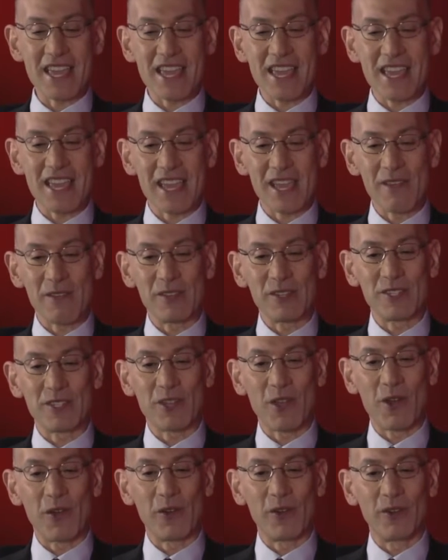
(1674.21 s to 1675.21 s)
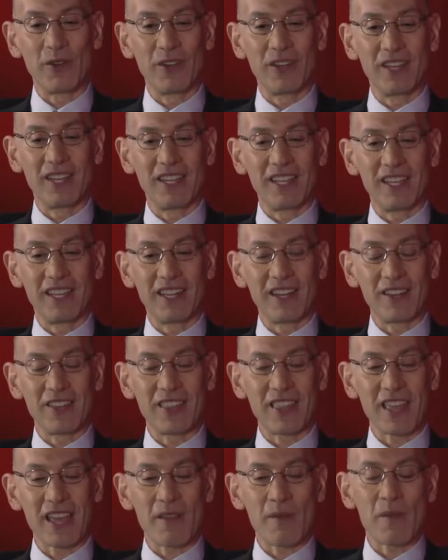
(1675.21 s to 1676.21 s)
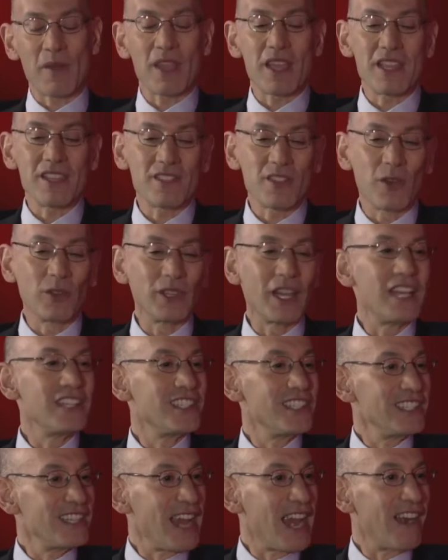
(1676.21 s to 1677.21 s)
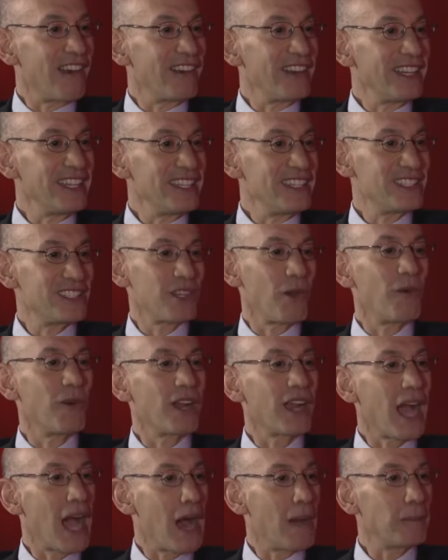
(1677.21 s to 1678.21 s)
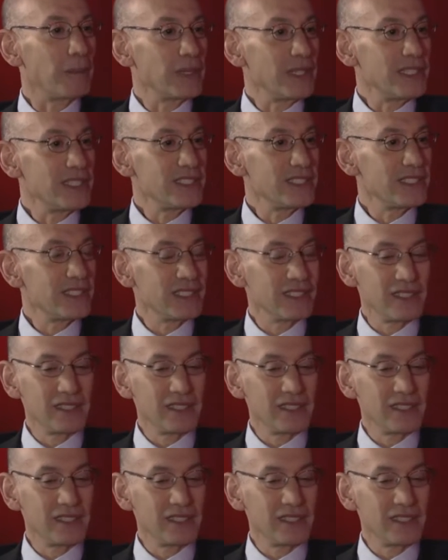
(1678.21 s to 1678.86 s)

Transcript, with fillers: he was so, you know, he's so legendary, he's so accomplished.